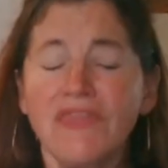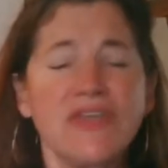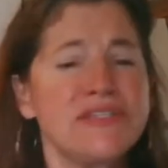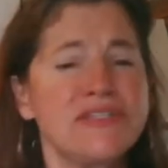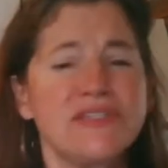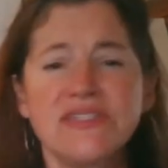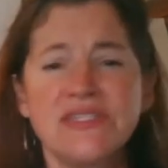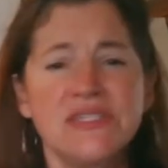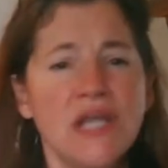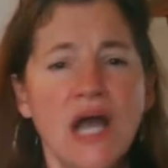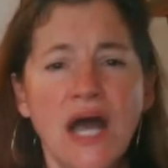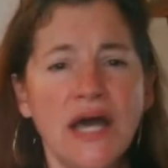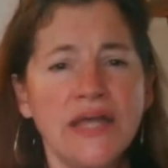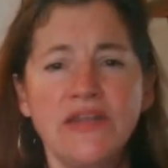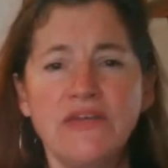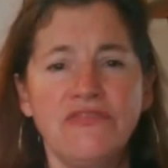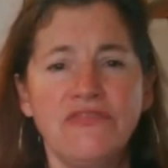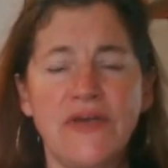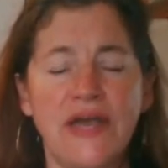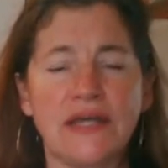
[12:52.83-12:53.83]
that does
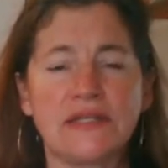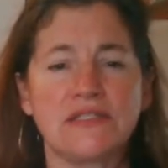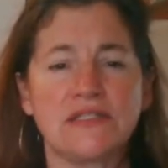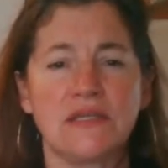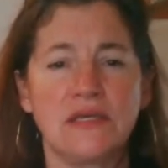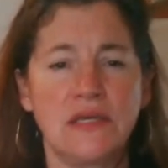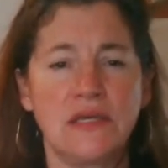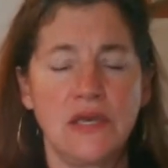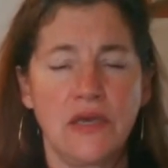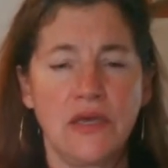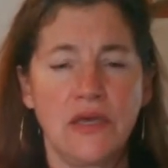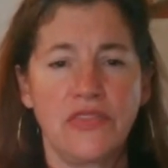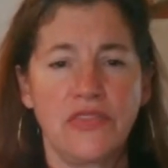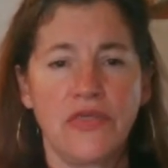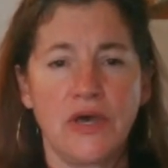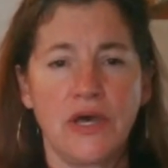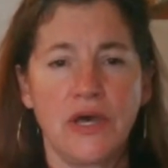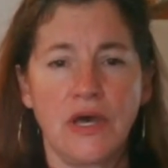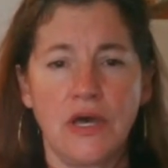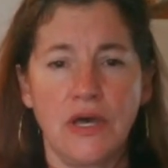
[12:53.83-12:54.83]
not affect
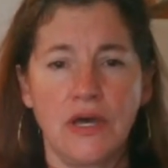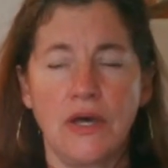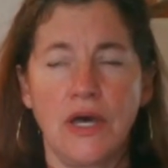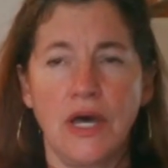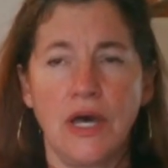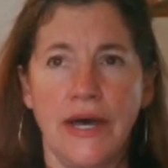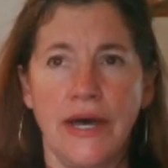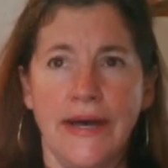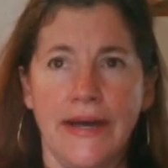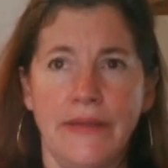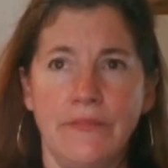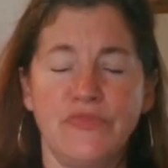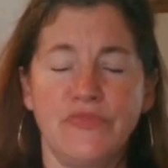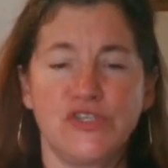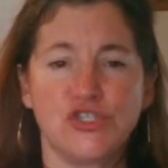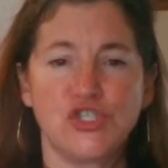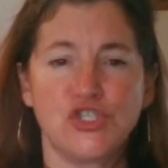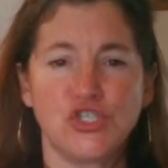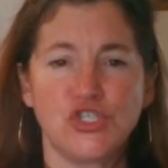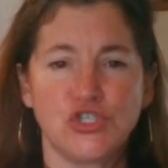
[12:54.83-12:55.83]
the, um,
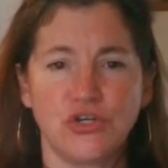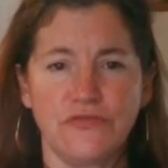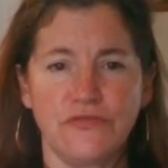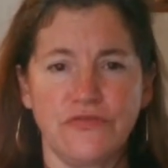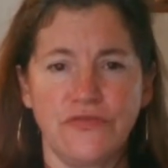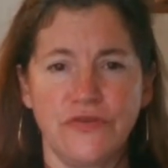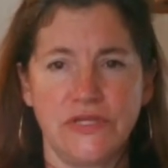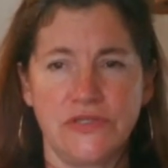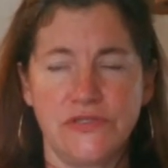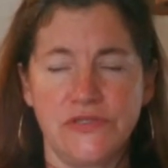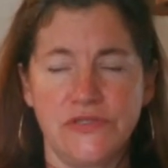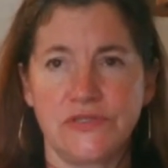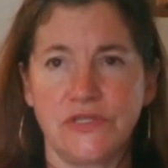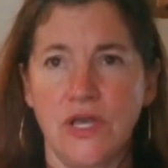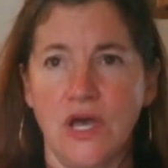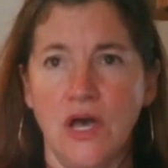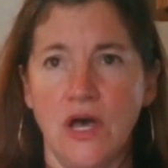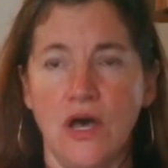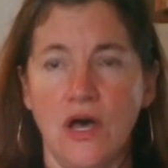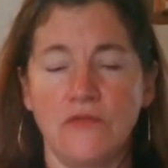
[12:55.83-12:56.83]
the
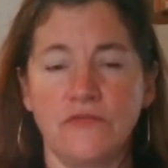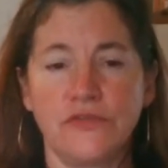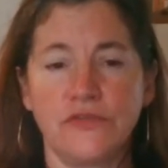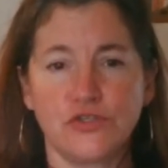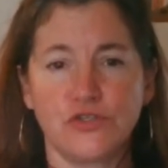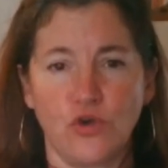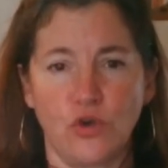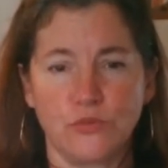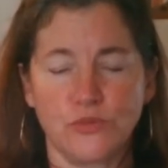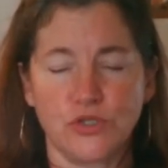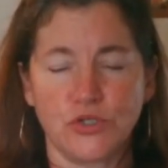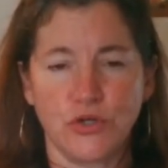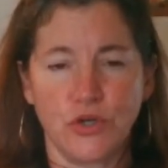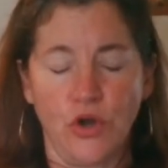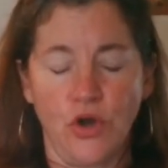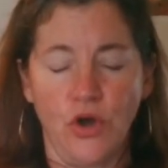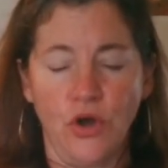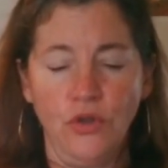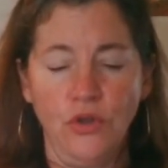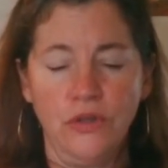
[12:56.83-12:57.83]
surface of the sculpture
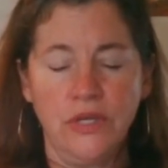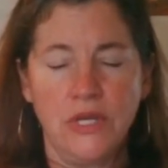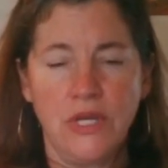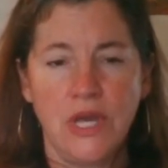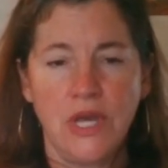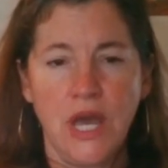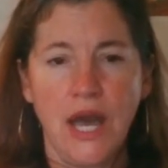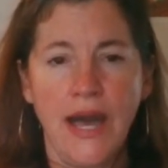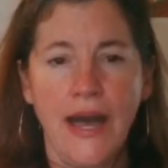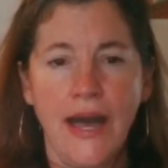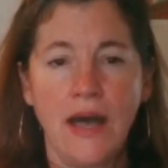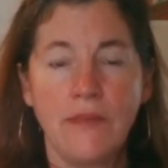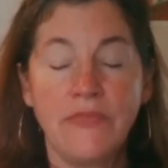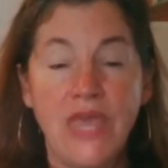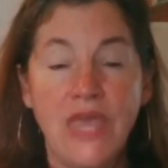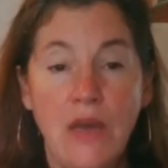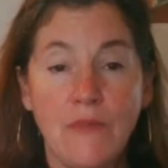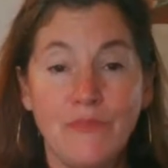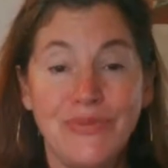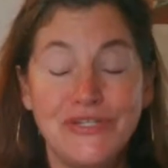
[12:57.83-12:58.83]
at all,
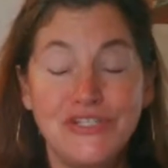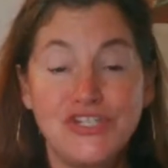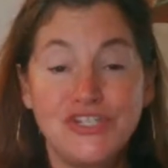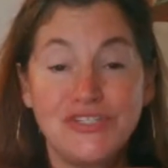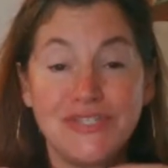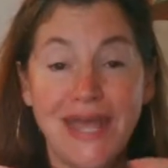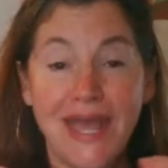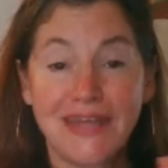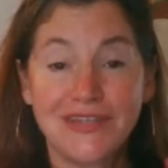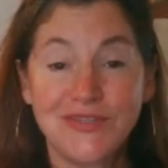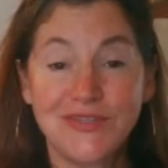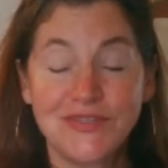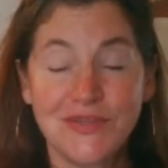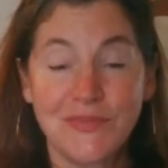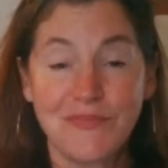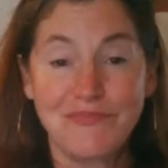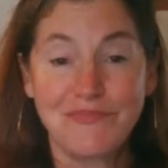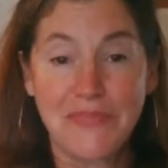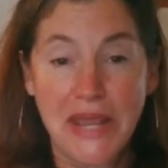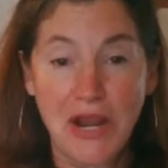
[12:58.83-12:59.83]
um, but just acts as
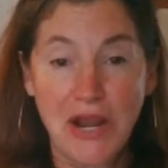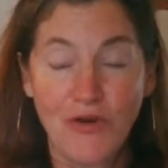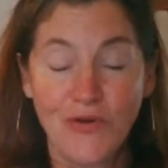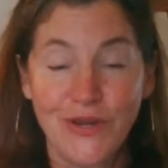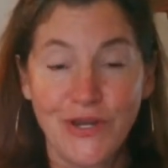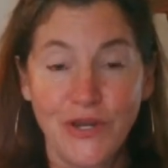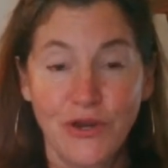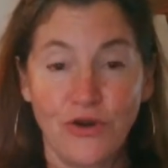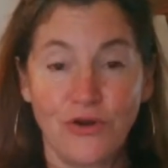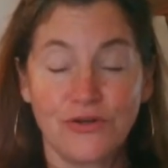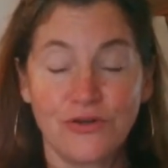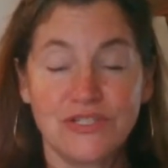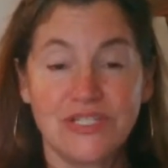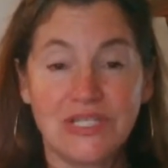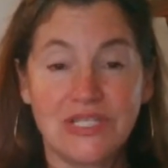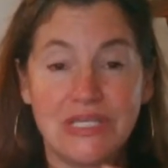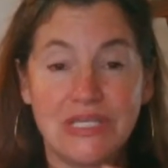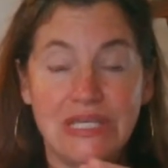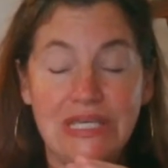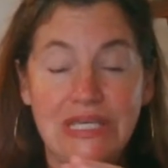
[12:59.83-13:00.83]
a barrier
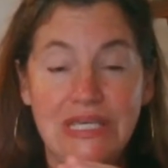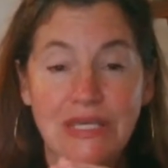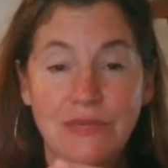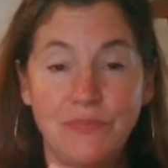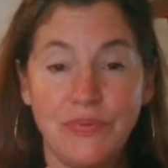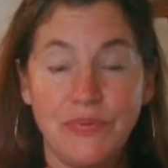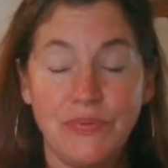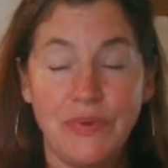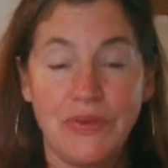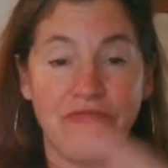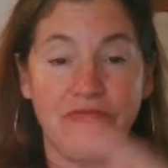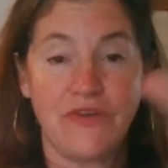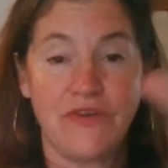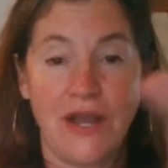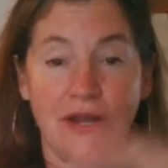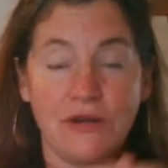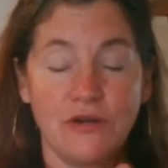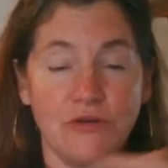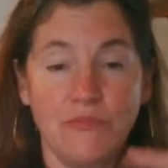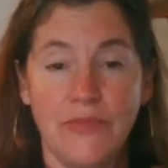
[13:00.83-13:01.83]
to keep
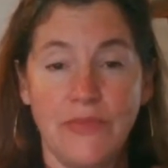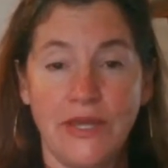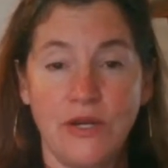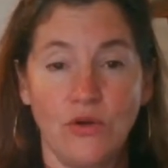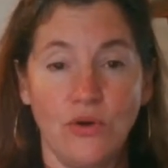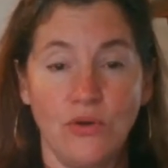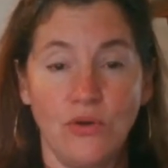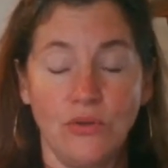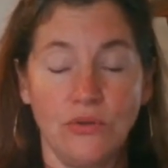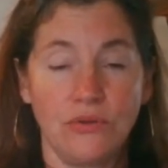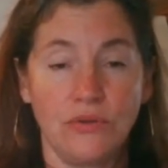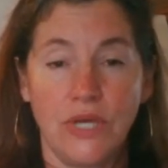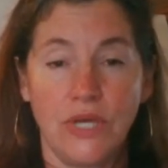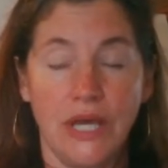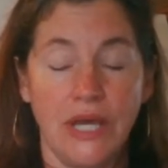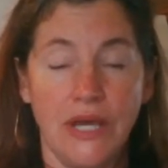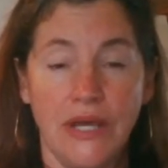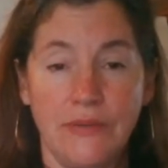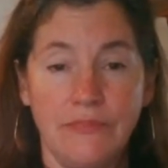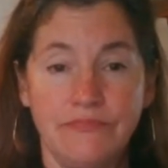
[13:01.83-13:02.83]
environmental
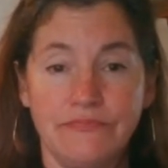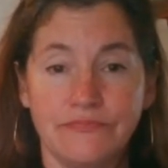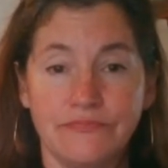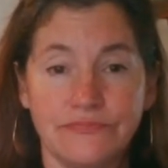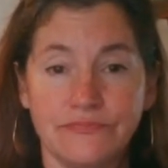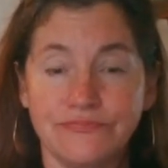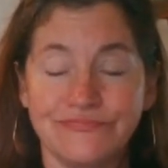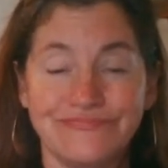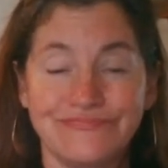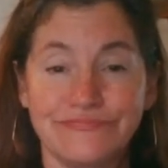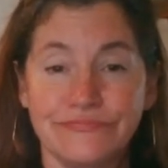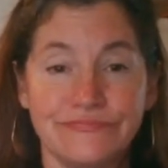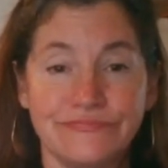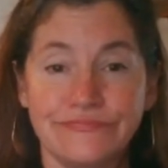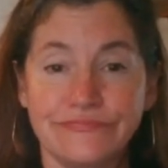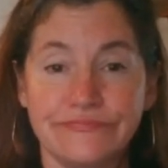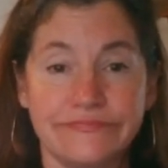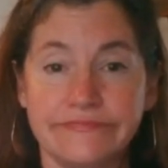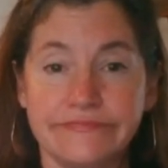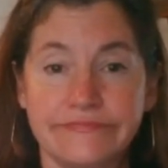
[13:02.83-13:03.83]

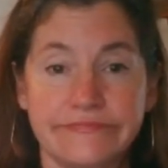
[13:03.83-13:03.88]
um,